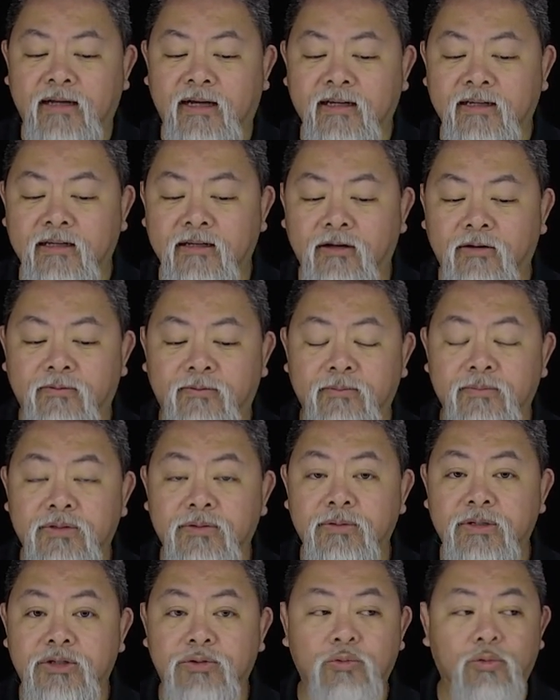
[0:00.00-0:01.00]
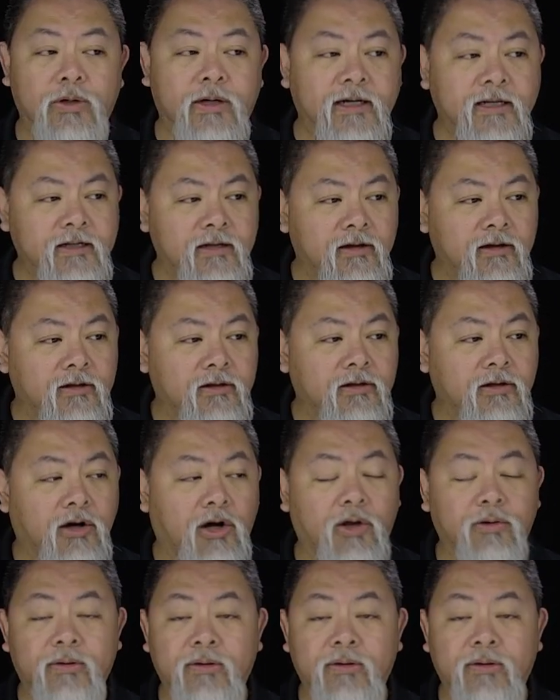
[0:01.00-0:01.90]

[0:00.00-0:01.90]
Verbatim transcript: I can go from switch 1 all